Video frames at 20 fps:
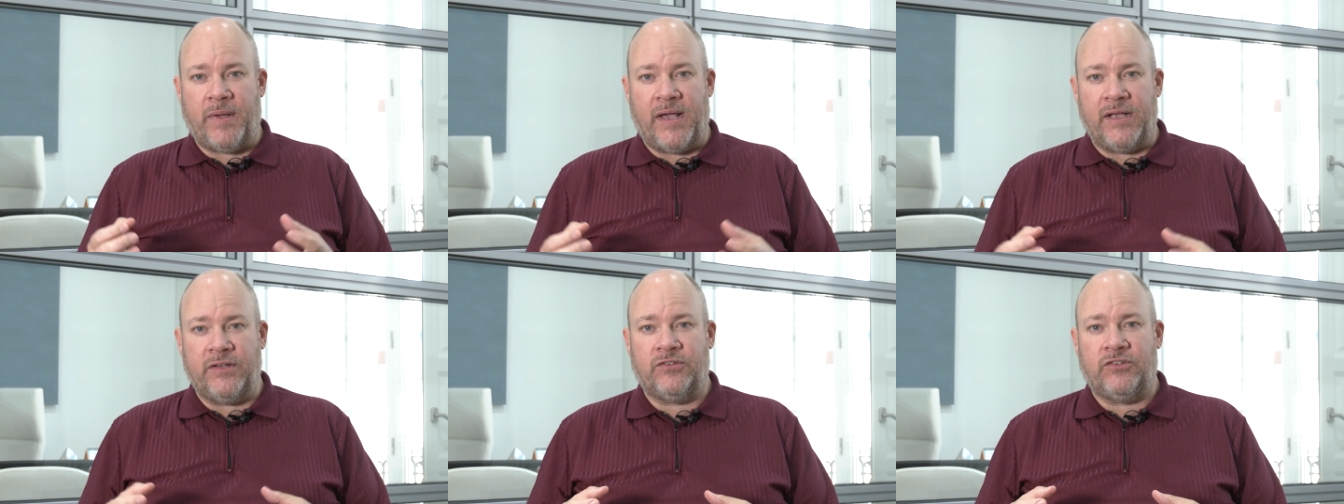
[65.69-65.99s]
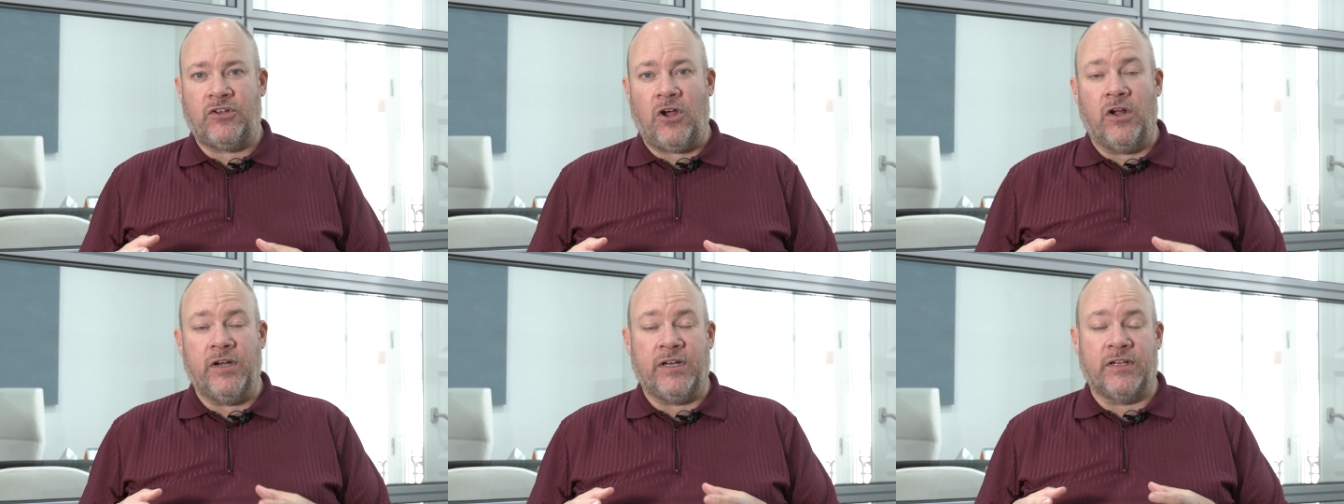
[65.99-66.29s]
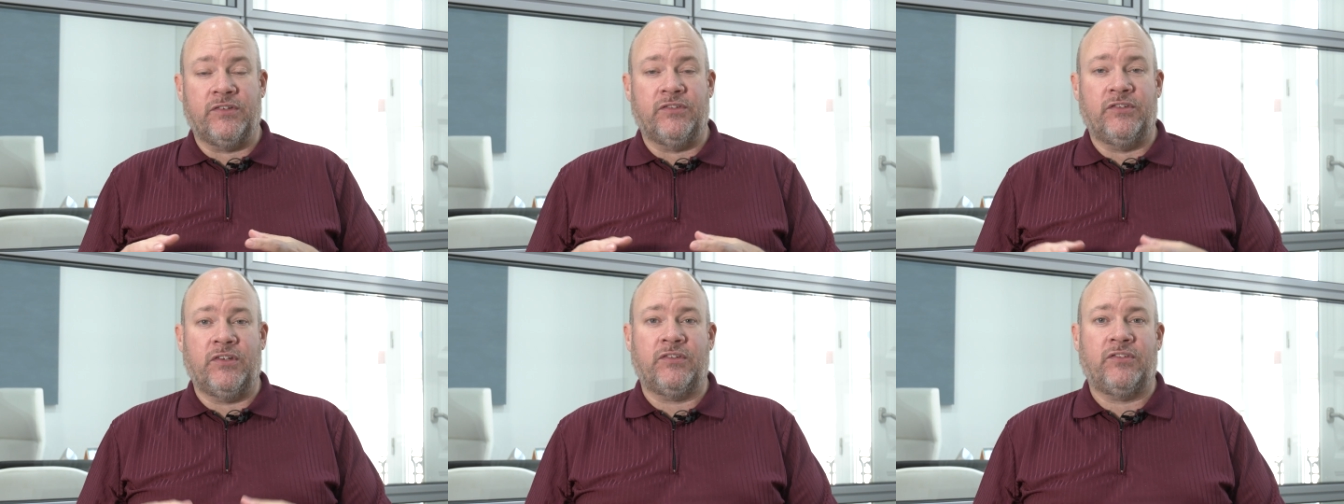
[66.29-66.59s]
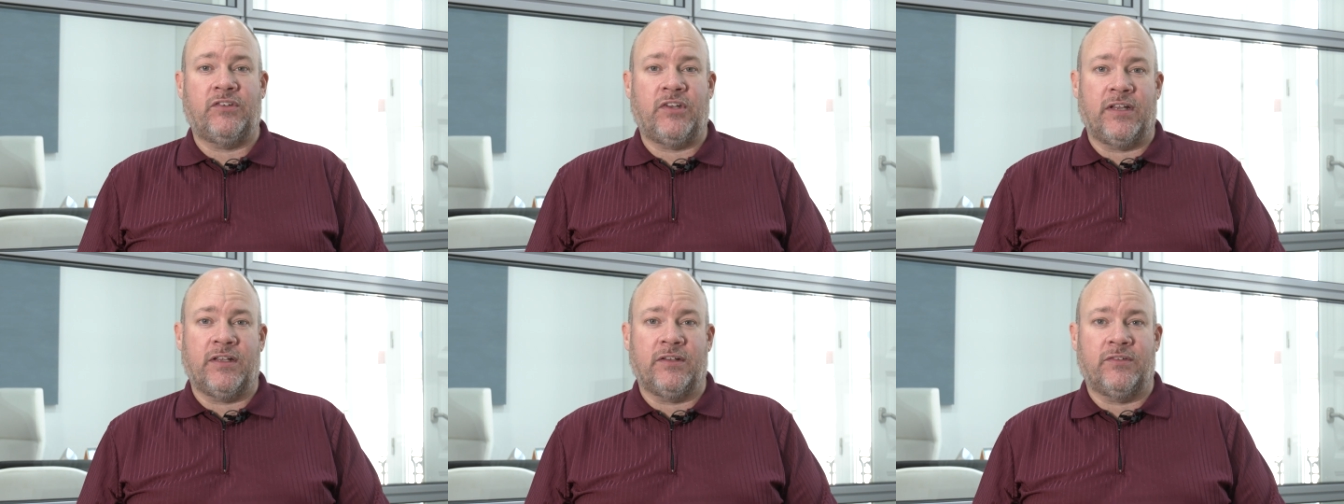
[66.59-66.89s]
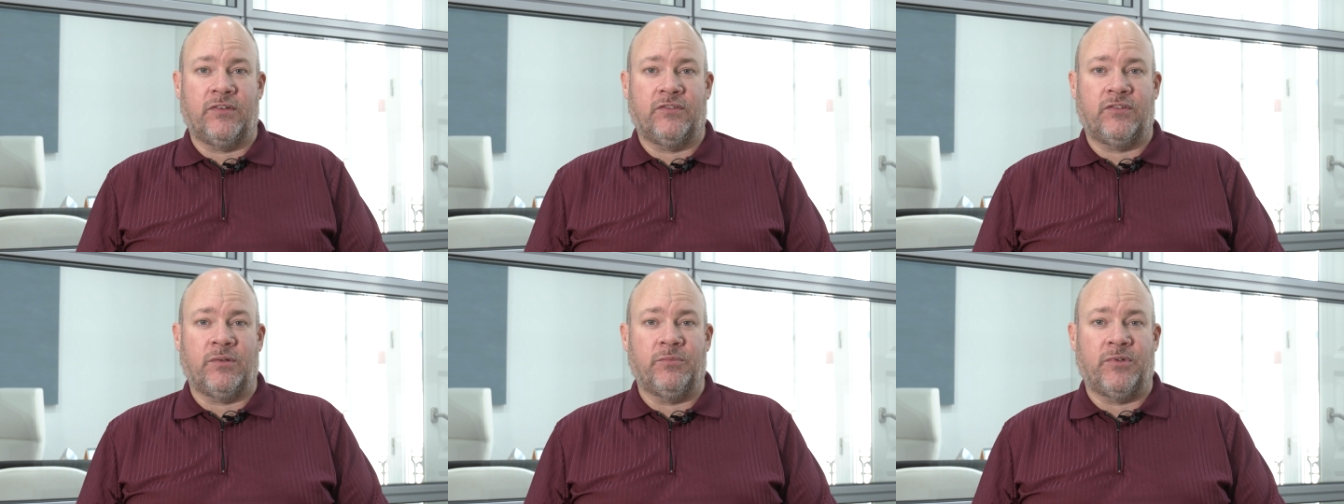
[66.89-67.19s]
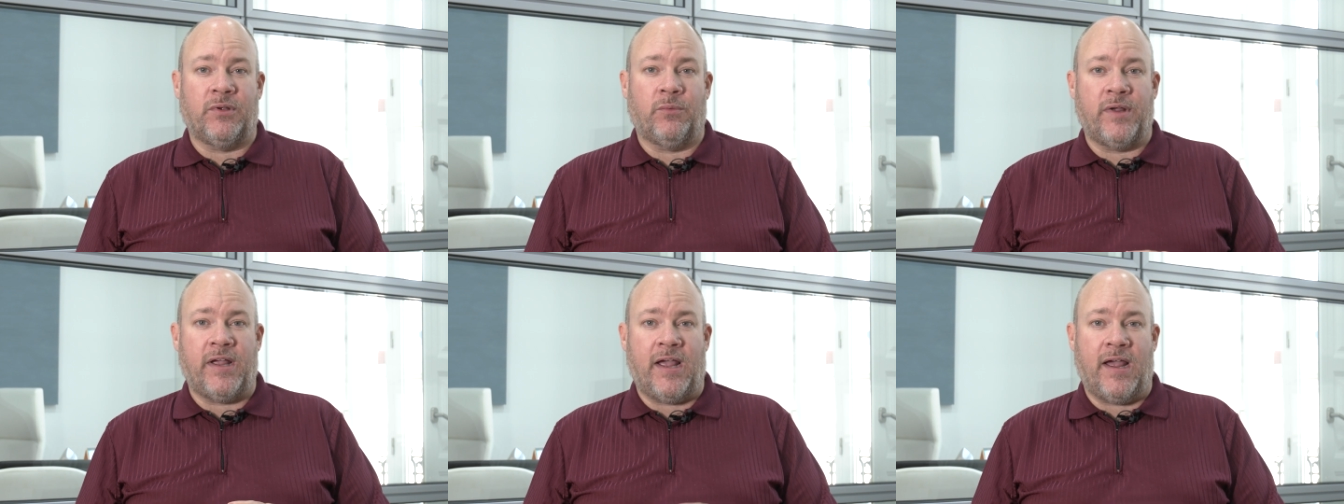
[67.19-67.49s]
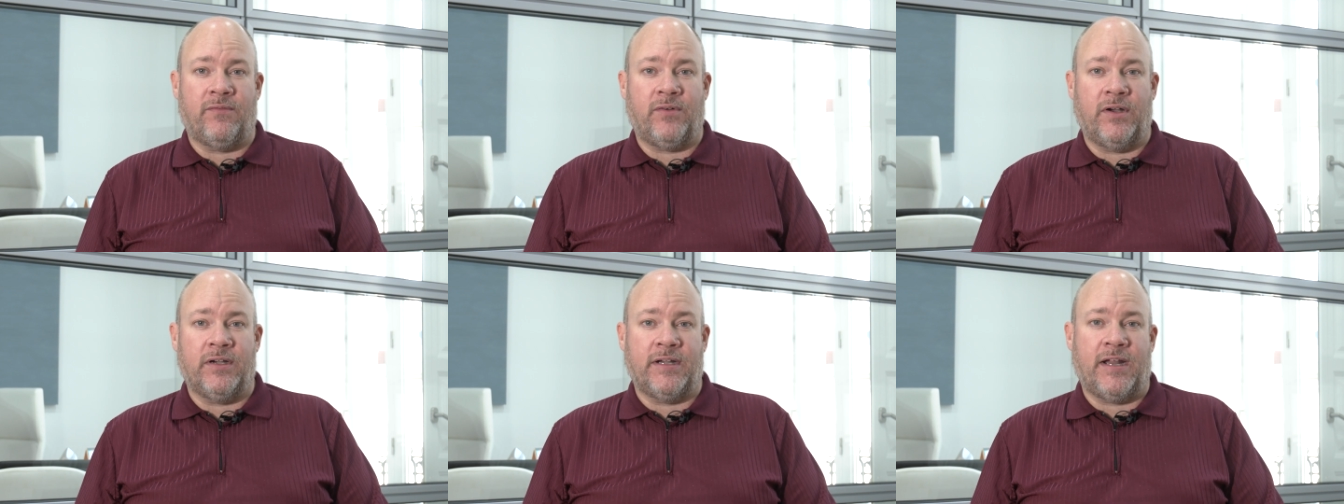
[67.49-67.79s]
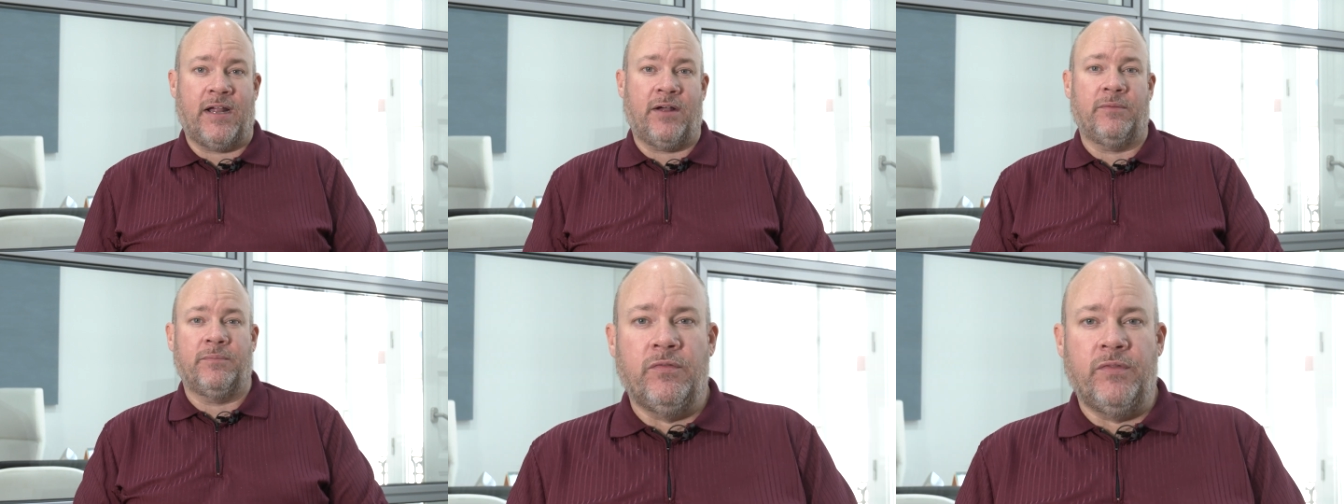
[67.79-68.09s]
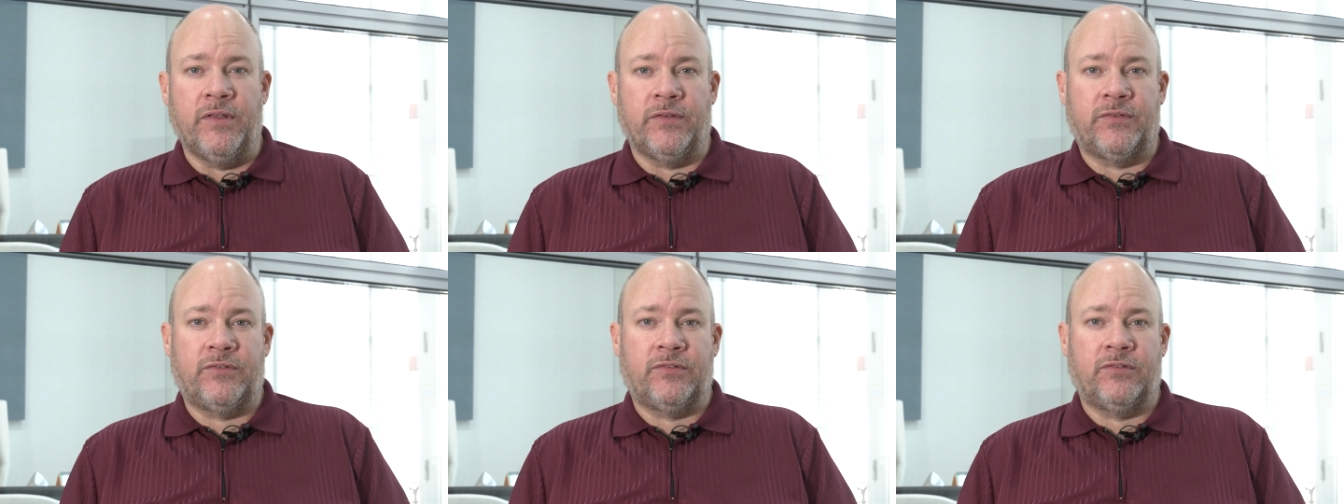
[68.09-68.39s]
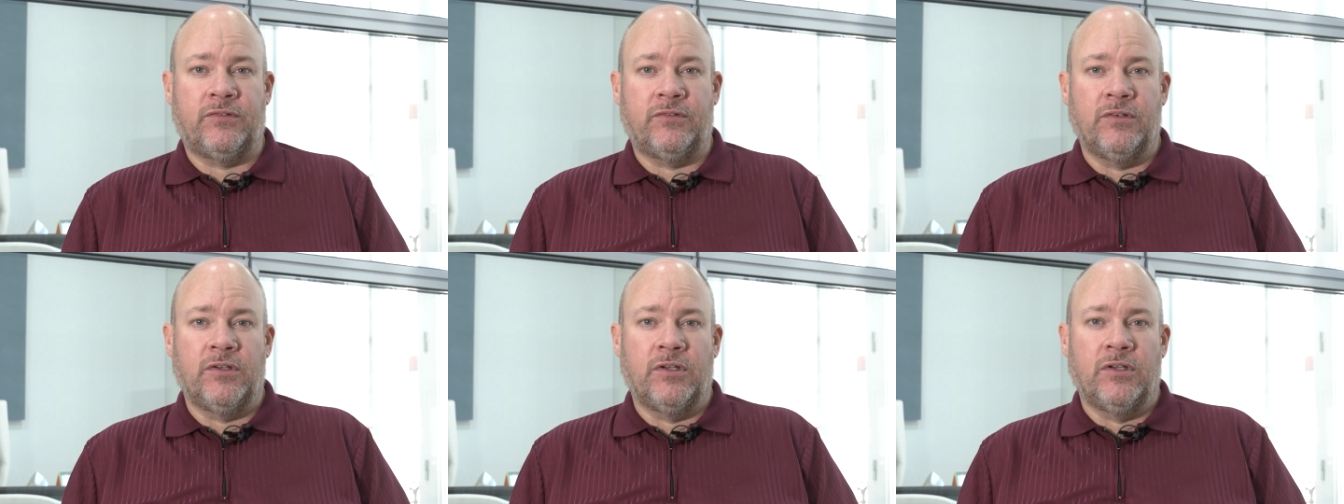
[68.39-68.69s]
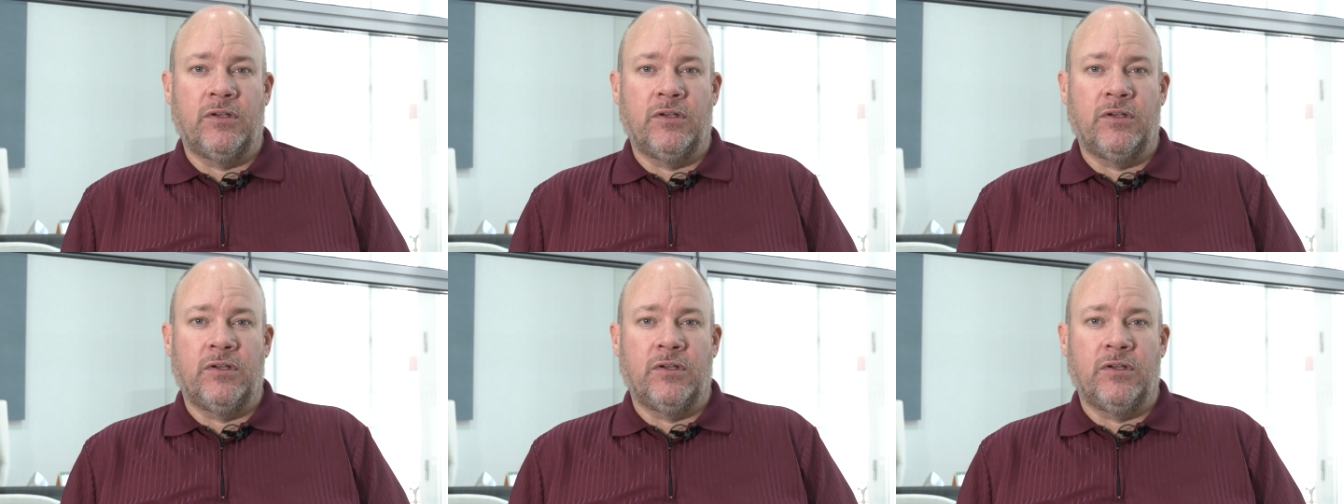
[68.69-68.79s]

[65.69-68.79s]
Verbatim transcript: based on existing systems that we have right now. This